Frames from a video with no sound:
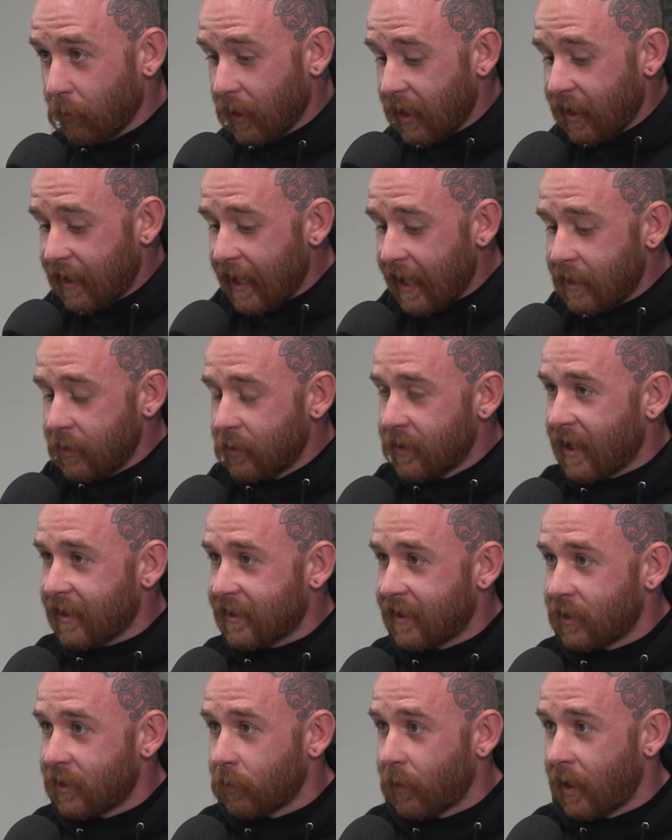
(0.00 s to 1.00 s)
what did they do in that
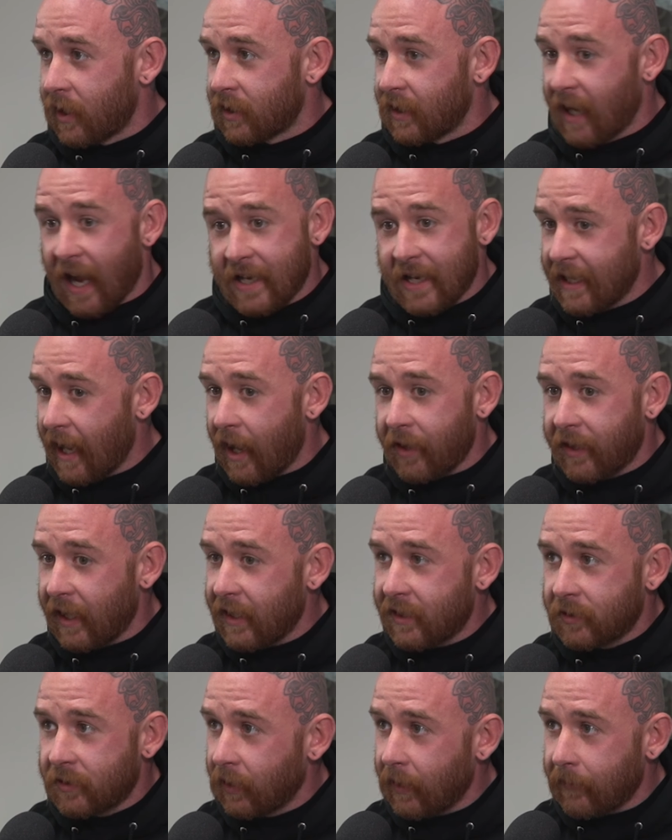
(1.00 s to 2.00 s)
situation? I doubt they
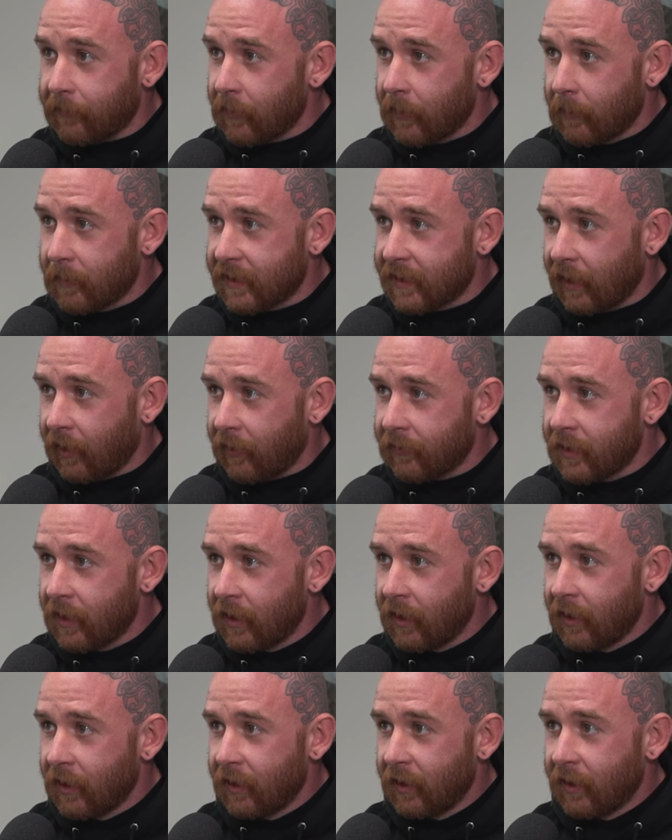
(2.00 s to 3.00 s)
stood up for themselves.
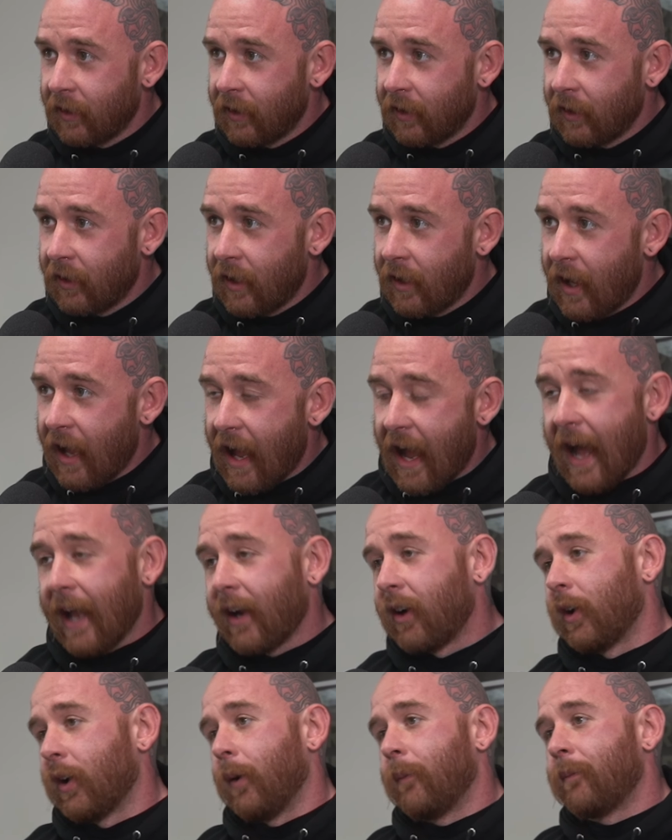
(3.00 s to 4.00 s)
I
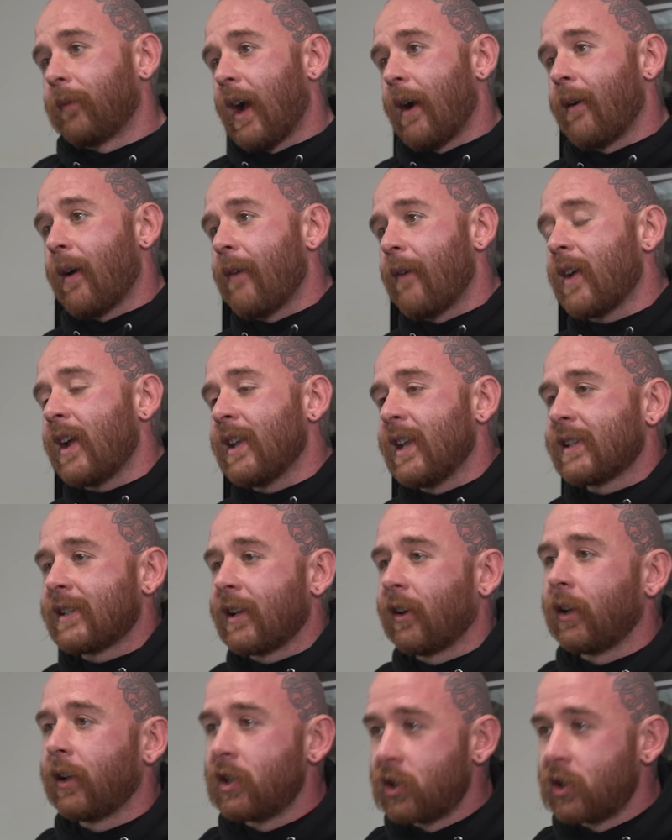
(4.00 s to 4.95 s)
don't know. I'm not necessarily